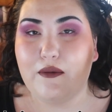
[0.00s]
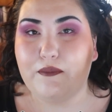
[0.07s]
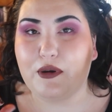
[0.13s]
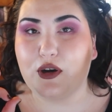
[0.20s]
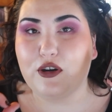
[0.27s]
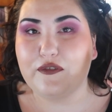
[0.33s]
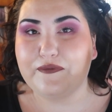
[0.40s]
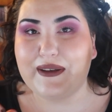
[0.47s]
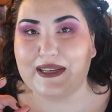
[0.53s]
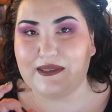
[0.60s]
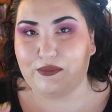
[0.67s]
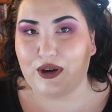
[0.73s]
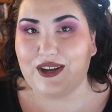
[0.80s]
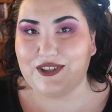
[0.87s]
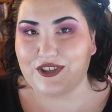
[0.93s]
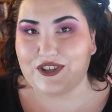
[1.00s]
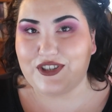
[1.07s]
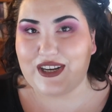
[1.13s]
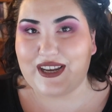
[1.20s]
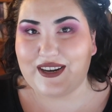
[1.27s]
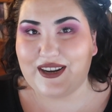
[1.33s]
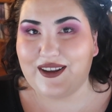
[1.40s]
perfect bronzer
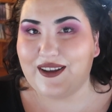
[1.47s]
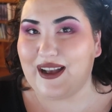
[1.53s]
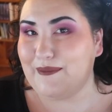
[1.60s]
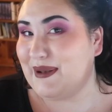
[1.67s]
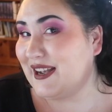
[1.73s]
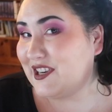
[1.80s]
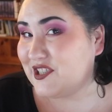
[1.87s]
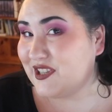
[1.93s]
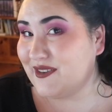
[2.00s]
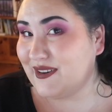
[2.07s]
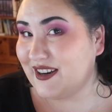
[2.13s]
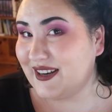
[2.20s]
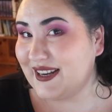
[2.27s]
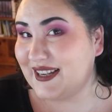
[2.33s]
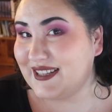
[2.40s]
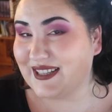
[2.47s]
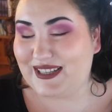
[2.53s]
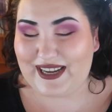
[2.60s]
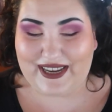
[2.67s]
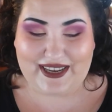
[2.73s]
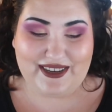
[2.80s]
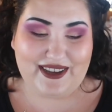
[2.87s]
shade. I'm actually wearing it
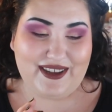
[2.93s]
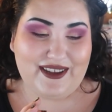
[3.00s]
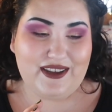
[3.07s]
today.